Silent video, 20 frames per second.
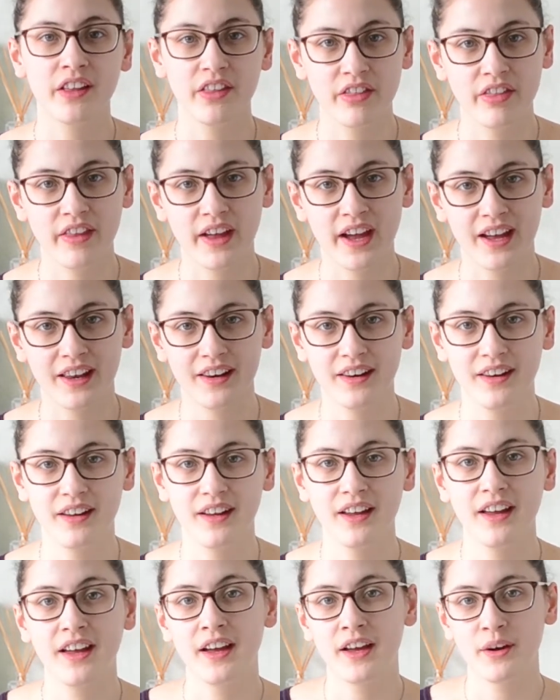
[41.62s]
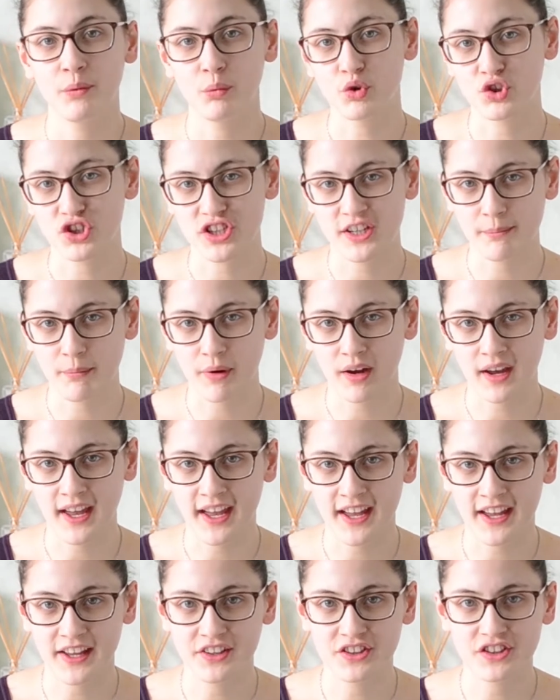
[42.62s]
than washing by
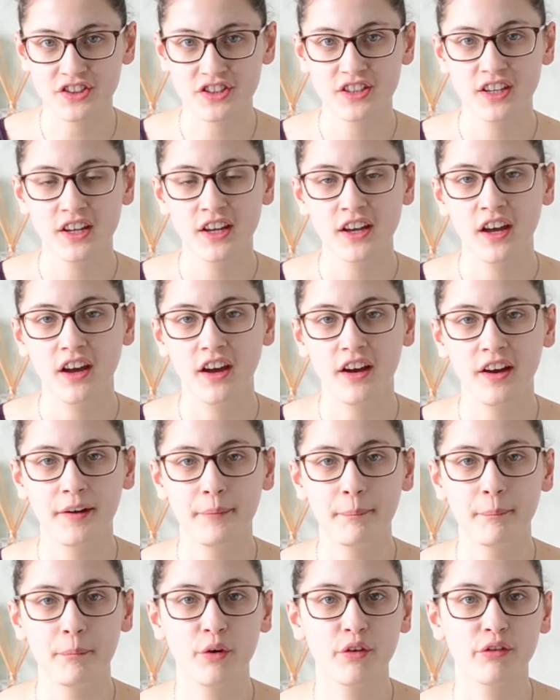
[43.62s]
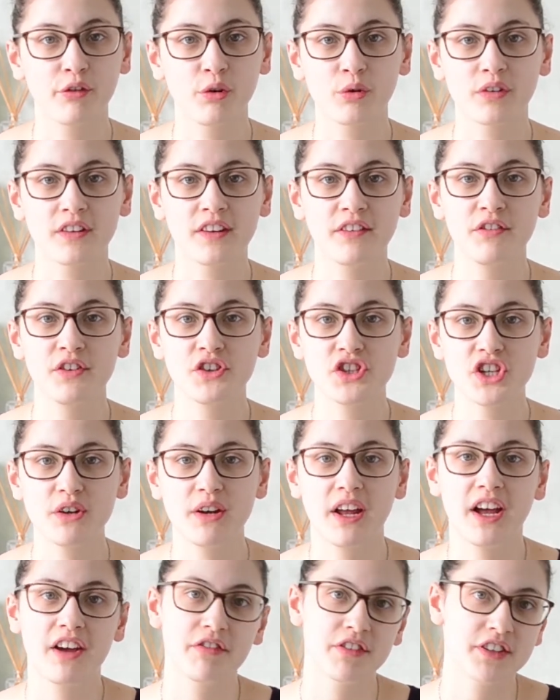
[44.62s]
hand. But of course, if you don't
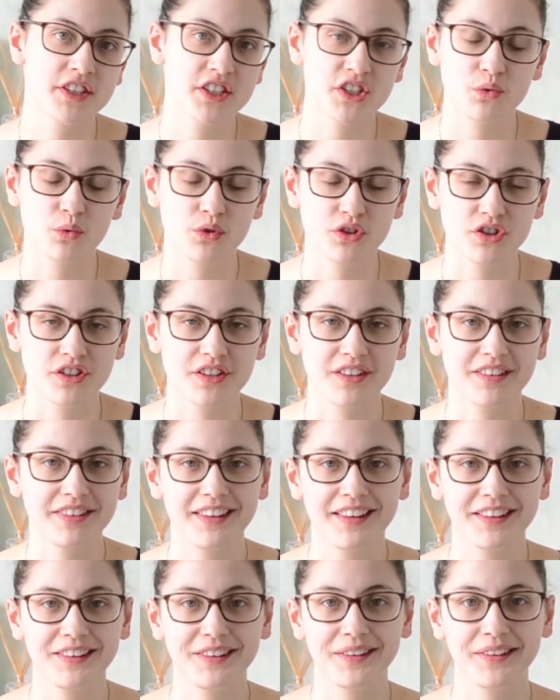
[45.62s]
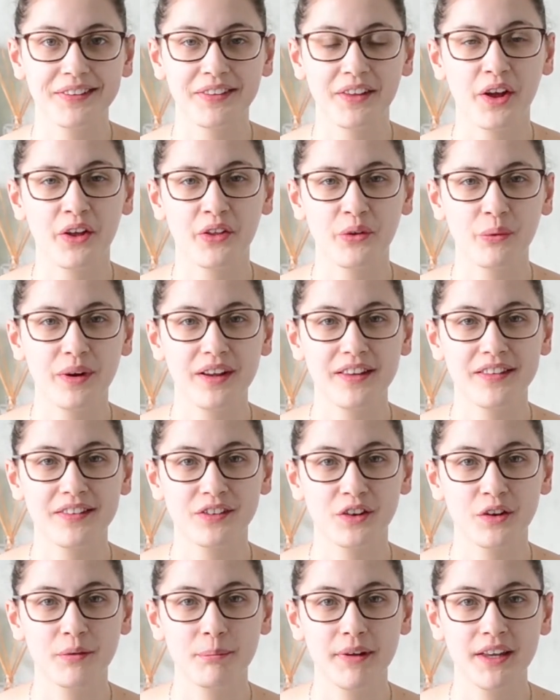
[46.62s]
have a dishwasher, then other ways
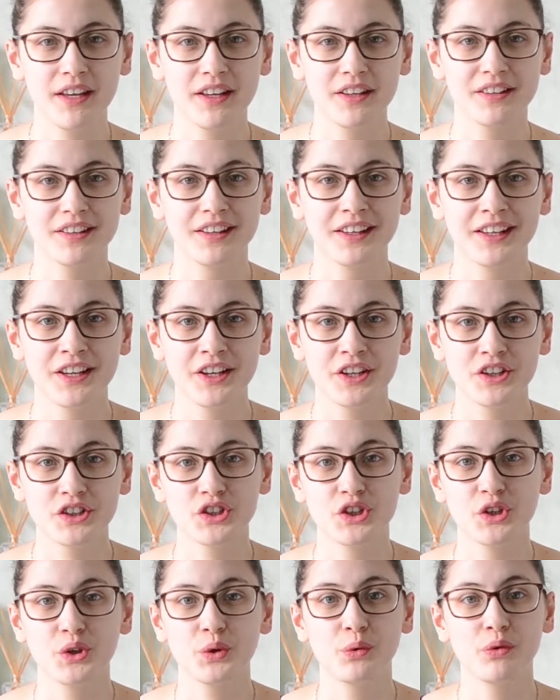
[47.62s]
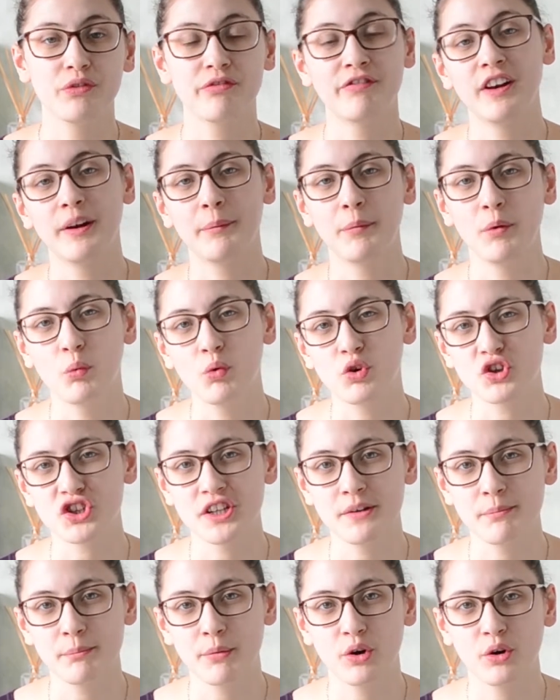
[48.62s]
could be to fill up a
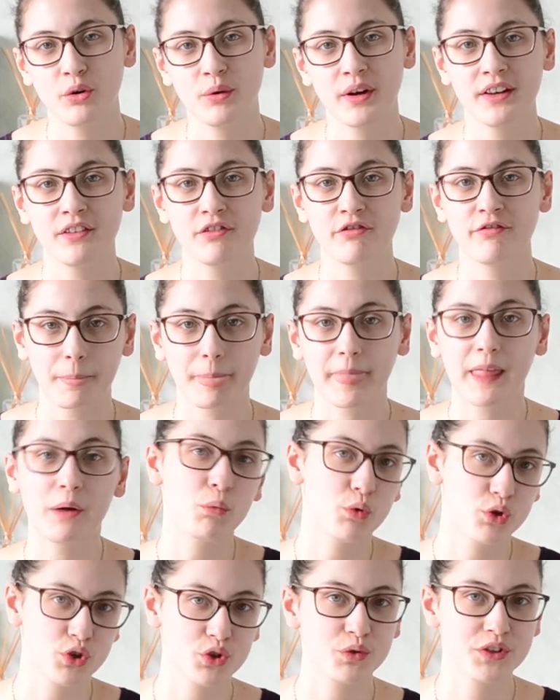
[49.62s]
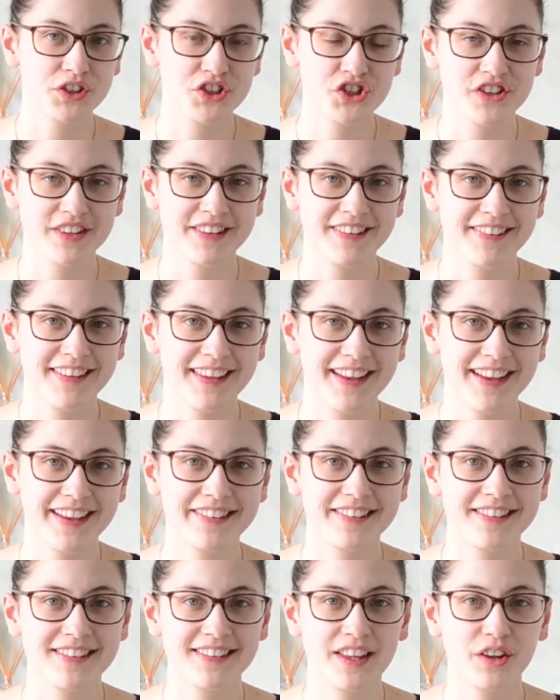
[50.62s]
washing bowl and wash your dishes in there
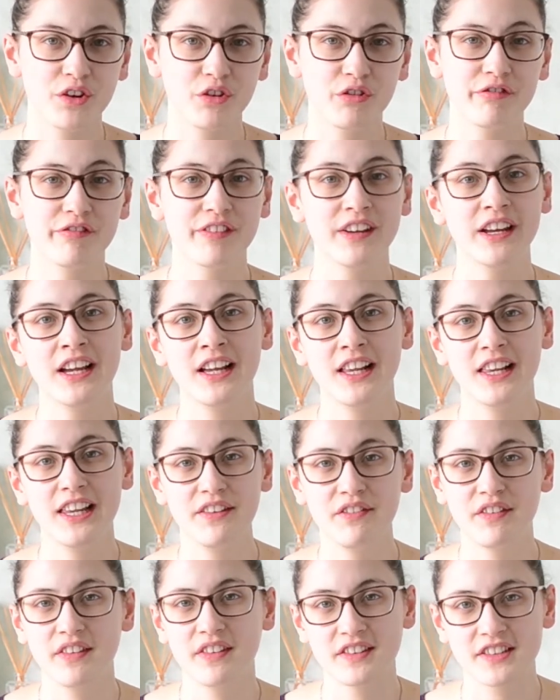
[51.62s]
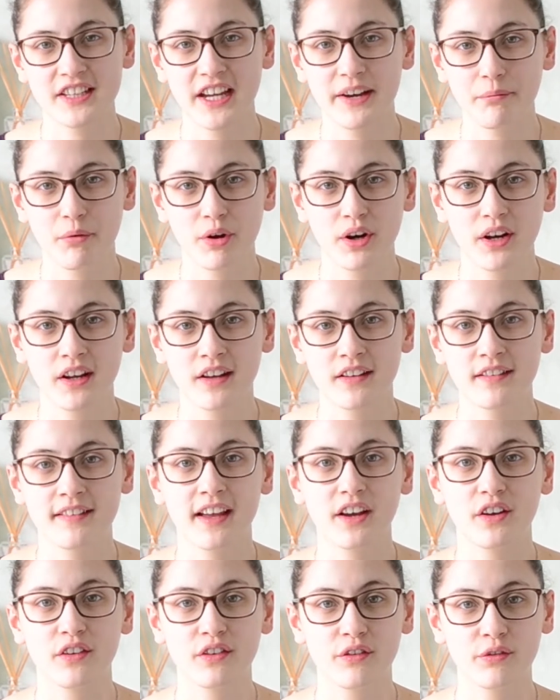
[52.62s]
instead of leaving the tap running, because
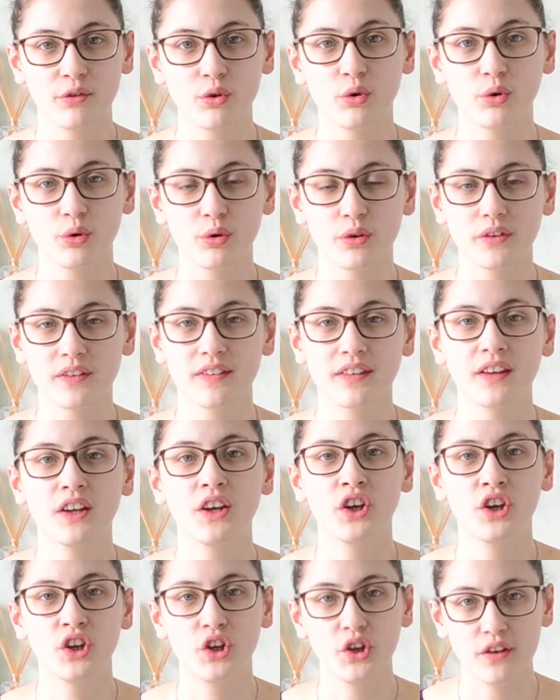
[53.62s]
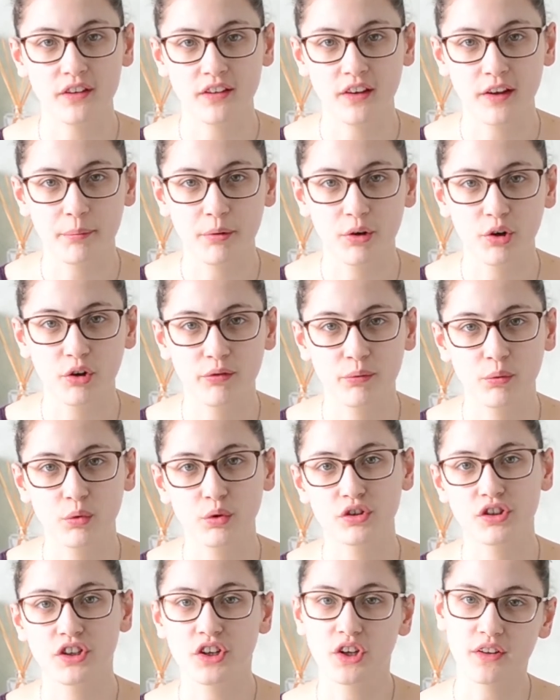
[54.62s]
that could of course use up a lot of
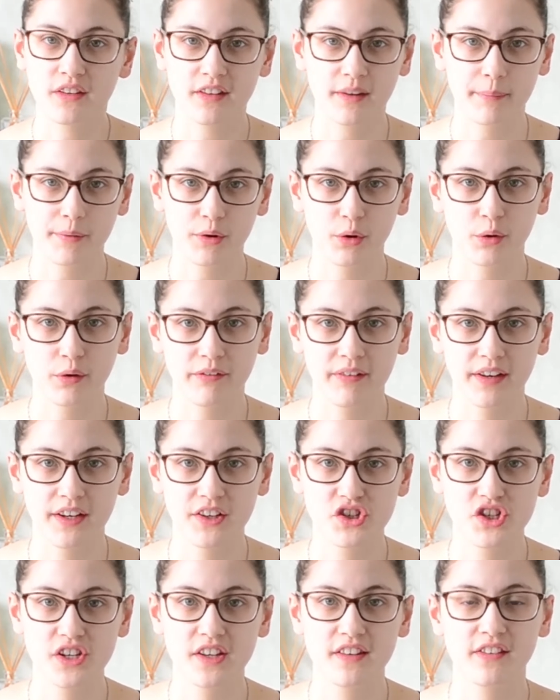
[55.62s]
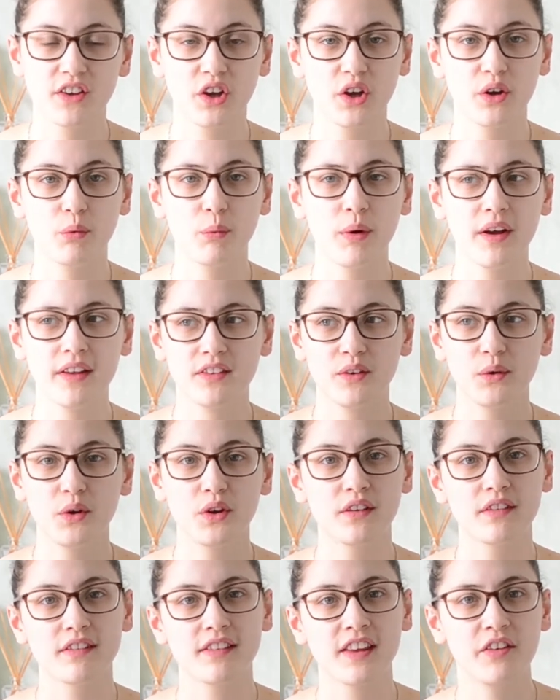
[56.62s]
water, use up a lot of energy. So ways that you
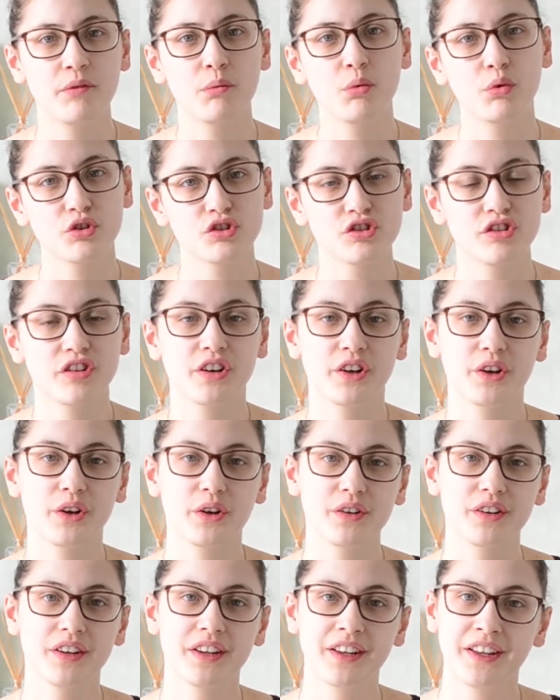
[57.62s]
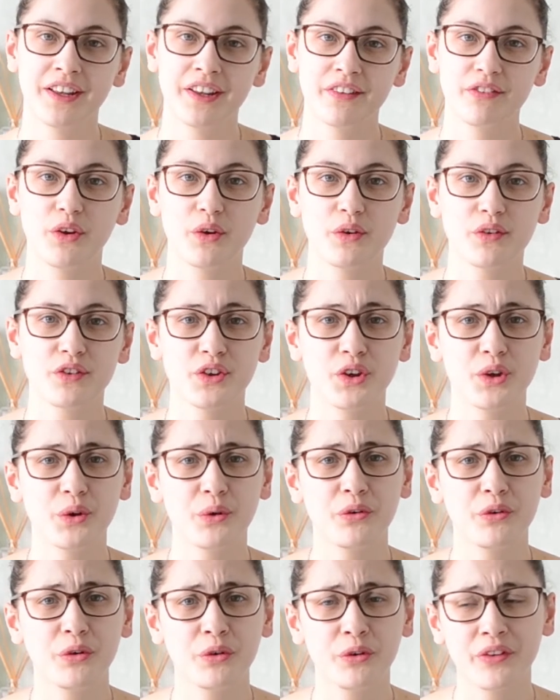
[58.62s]
can save water include those
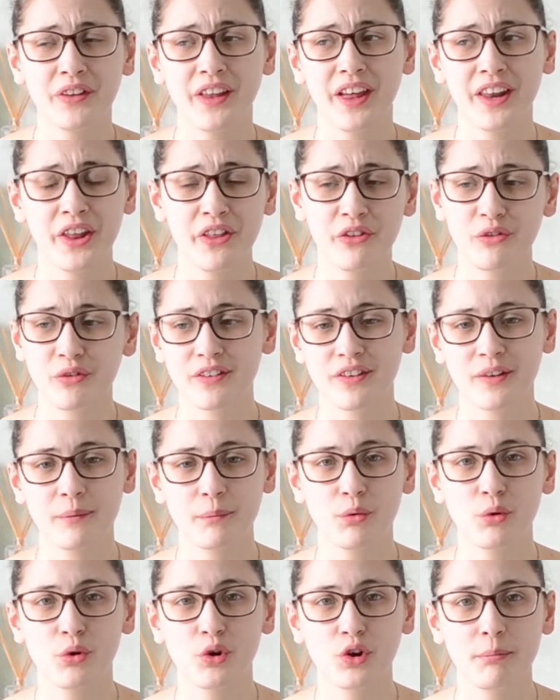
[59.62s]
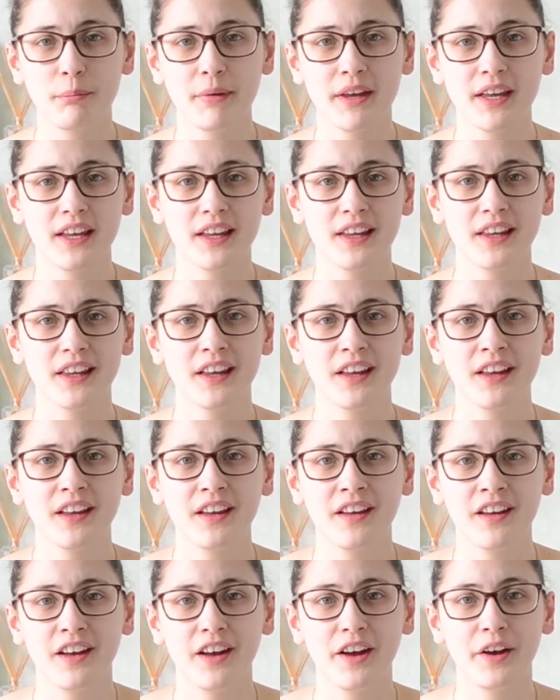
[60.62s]
two. Or another example could be
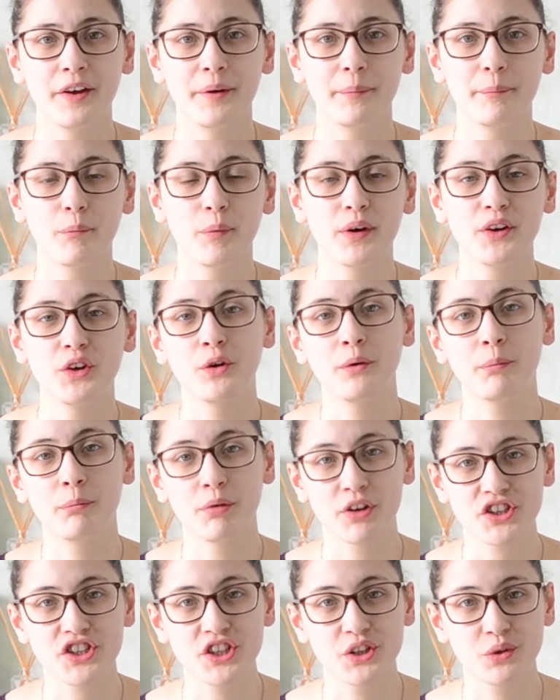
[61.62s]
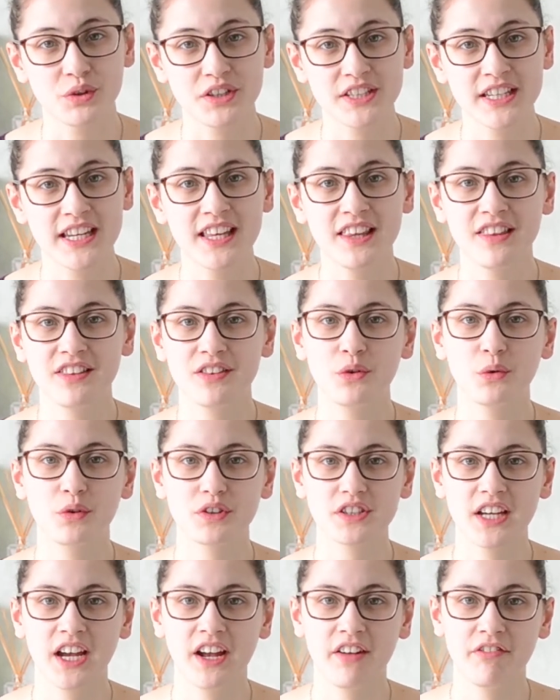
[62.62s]
when you're brushing your teeth, not
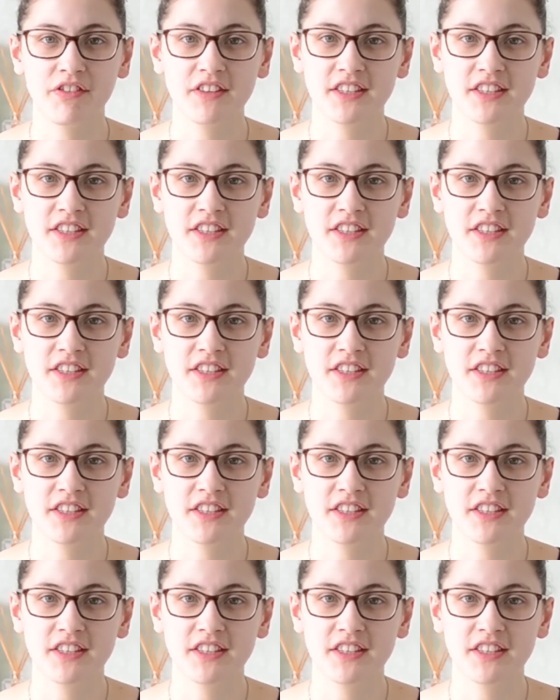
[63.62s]
to have the